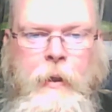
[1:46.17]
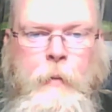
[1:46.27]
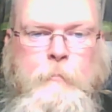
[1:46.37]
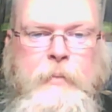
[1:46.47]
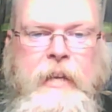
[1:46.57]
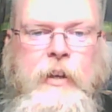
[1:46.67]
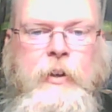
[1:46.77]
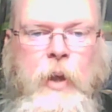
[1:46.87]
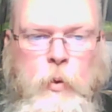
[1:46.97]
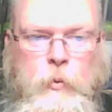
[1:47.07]
Be a
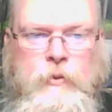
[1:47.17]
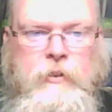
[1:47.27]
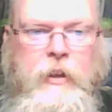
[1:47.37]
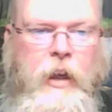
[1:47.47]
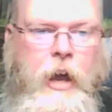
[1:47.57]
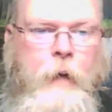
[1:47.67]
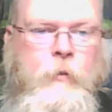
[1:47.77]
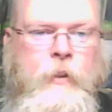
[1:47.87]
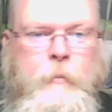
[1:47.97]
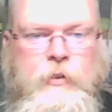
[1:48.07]
good host.
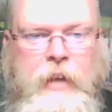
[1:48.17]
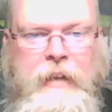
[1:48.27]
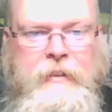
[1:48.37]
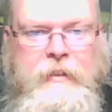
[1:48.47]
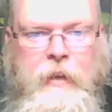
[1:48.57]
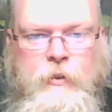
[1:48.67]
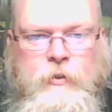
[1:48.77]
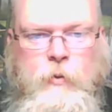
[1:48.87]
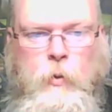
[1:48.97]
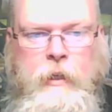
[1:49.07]
Offer them a chance to tell their
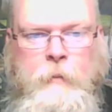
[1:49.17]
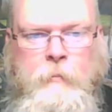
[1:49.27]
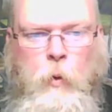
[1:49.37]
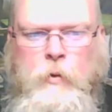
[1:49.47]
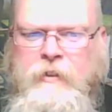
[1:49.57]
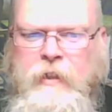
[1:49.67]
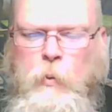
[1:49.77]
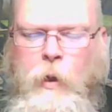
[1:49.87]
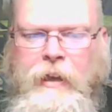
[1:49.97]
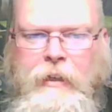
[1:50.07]
story or to sit
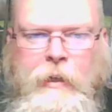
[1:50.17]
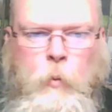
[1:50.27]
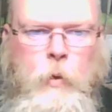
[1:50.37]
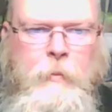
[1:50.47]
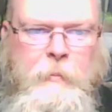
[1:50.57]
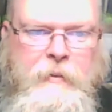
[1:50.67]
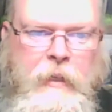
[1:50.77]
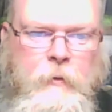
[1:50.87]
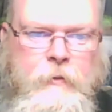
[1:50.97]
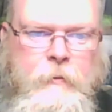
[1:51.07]
quietly and warm
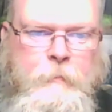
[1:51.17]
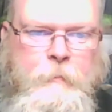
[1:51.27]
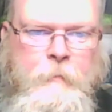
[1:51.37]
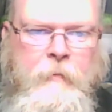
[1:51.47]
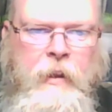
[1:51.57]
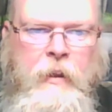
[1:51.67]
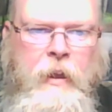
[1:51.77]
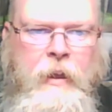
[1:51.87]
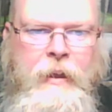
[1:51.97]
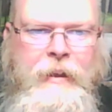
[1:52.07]
themselves.
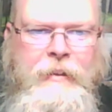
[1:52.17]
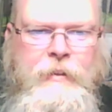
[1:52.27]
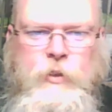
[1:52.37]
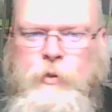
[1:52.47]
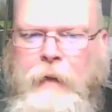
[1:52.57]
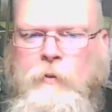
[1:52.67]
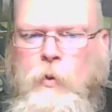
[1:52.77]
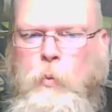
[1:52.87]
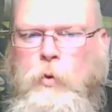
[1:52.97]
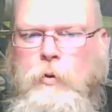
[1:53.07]
To travel
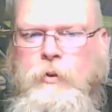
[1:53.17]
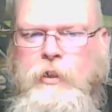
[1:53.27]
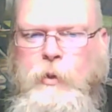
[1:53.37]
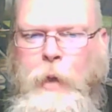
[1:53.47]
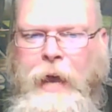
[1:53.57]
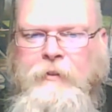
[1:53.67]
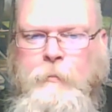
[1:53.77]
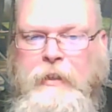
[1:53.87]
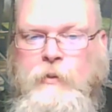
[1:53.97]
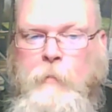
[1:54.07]
the world, you have to
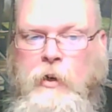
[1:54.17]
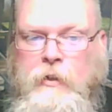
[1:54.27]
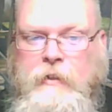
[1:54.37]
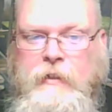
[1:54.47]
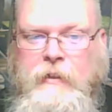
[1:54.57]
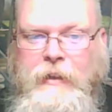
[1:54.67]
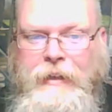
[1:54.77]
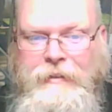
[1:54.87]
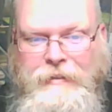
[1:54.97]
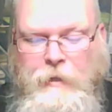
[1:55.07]
be smart.
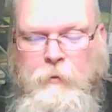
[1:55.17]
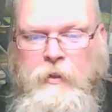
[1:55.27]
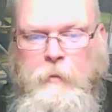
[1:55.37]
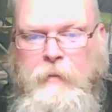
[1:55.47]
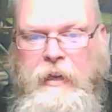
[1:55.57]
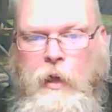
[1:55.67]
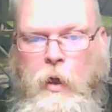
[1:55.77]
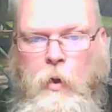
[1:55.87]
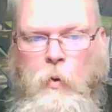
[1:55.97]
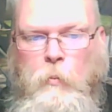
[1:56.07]
It's different than being at
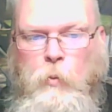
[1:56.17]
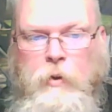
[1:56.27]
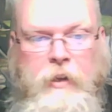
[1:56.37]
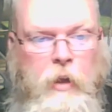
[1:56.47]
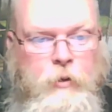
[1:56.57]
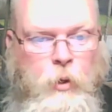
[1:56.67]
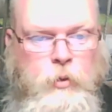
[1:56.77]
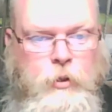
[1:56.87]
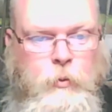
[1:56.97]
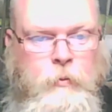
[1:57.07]
home where they all know
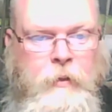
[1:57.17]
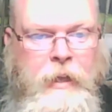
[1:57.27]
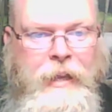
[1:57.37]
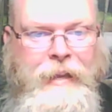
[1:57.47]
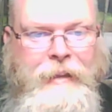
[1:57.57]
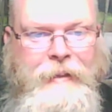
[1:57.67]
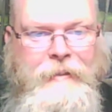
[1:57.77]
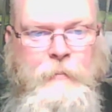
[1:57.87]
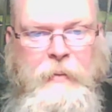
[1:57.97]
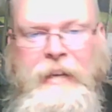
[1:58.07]
you.
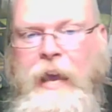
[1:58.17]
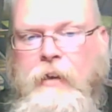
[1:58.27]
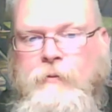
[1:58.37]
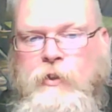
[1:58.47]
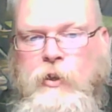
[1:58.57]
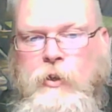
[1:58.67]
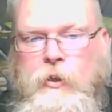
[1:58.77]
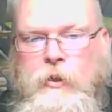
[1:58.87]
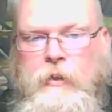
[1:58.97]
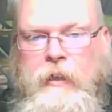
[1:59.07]
Speak out of
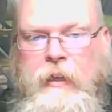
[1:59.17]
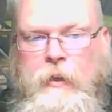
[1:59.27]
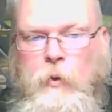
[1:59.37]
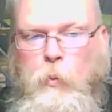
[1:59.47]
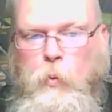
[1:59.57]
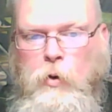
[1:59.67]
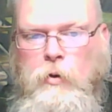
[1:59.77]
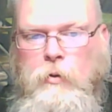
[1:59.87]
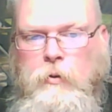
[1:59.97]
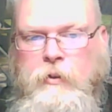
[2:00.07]
turn in the
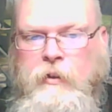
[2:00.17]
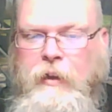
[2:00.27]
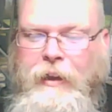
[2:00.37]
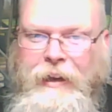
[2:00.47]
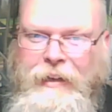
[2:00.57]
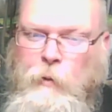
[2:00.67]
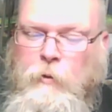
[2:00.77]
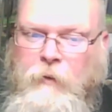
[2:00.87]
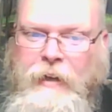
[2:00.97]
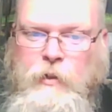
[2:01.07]
world and they
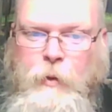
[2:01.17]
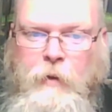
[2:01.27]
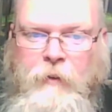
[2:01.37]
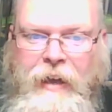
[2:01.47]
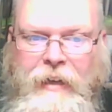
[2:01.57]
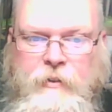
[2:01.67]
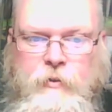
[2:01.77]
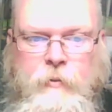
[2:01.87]
will find you out fast.